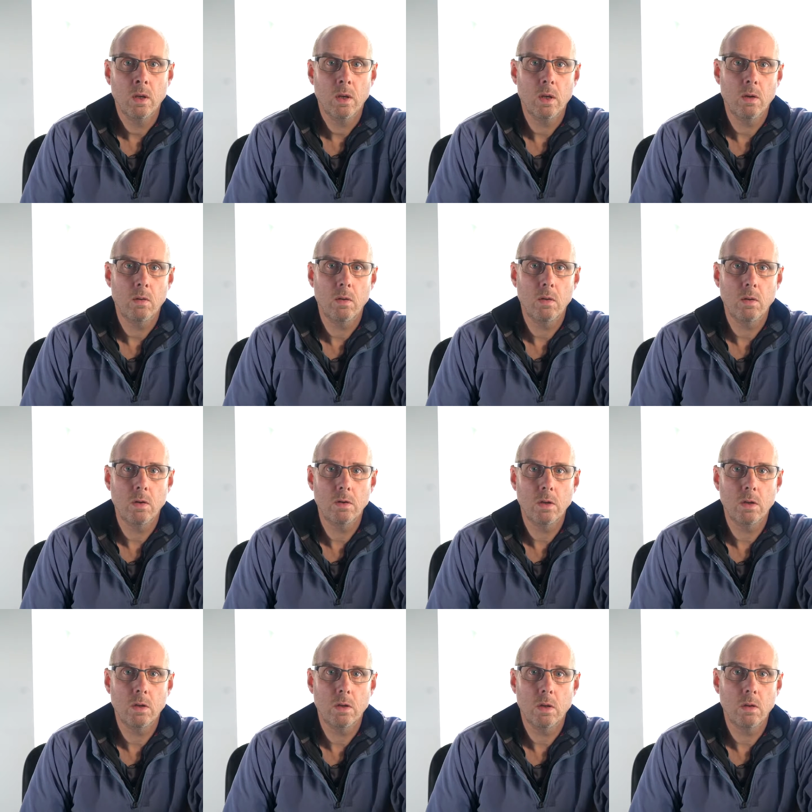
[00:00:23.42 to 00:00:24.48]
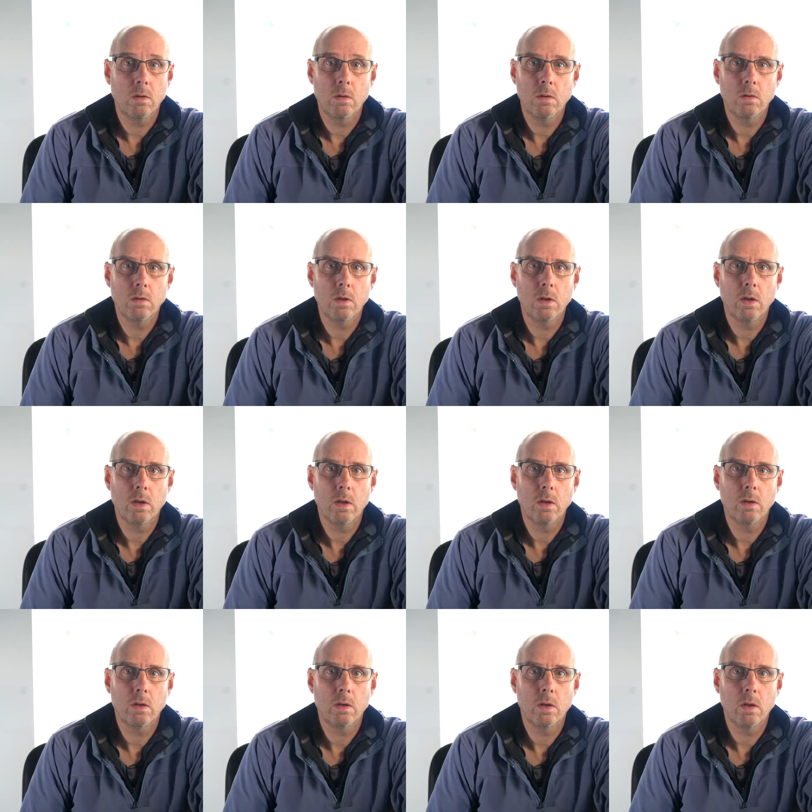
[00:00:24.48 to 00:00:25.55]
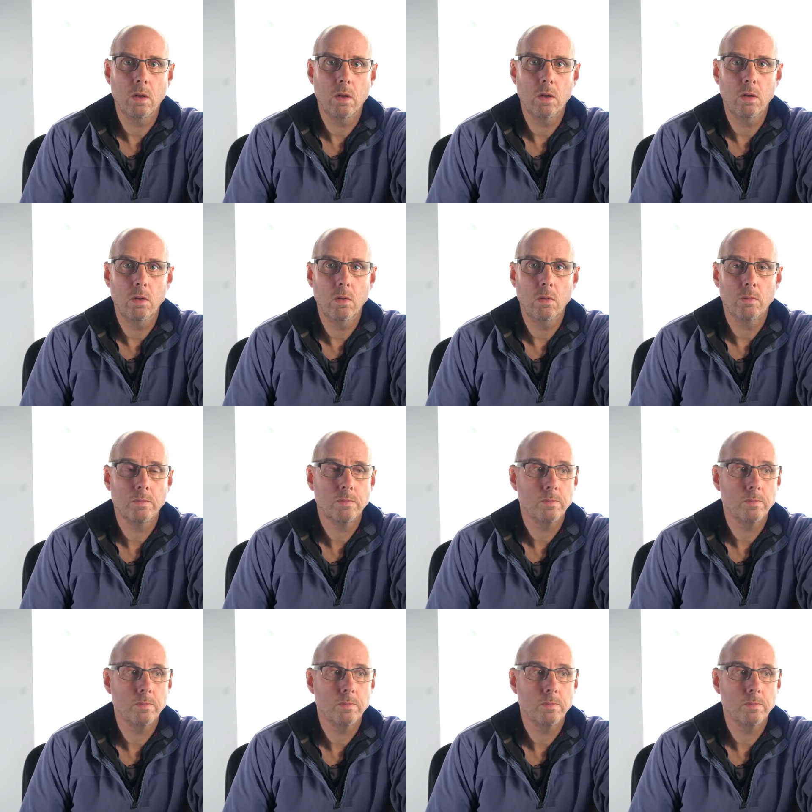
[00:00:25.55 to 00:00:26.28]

How long is it? How long is it likely to take you?